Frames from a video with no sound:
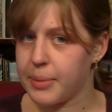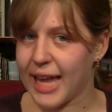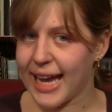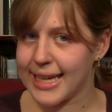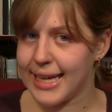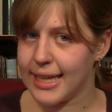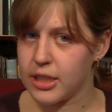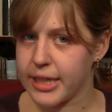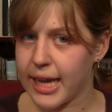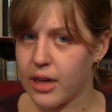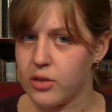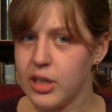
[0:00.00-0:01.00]
black natal
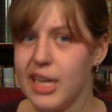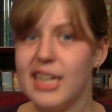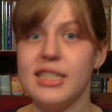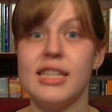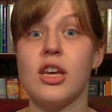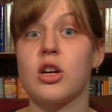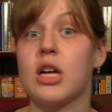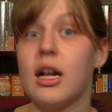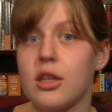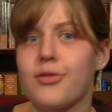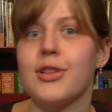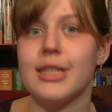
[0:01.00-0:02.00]
down to their
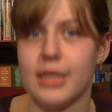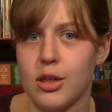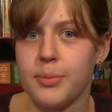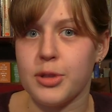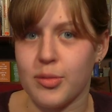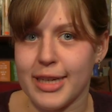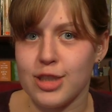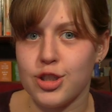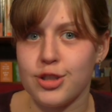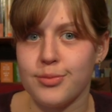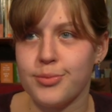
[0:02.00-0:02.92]
colorful adult plumage